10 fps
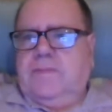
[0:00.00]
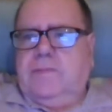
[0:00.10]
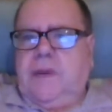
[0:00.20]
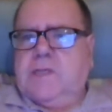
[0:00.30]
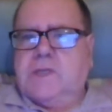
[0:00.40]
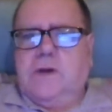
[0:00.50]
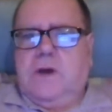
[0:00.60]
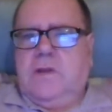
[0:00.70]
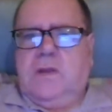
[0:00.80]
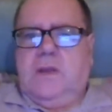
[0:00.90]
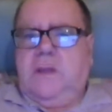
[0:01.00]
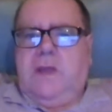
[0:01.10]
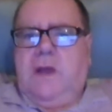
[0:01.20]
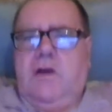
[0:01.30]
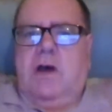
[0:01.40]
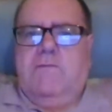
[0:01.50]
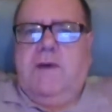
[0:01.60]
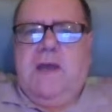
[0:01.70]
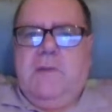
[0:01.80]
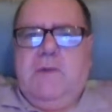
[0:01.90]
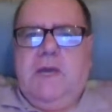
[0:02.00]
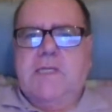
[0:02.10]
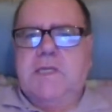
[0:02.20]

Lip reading: Words can't. I can't find a word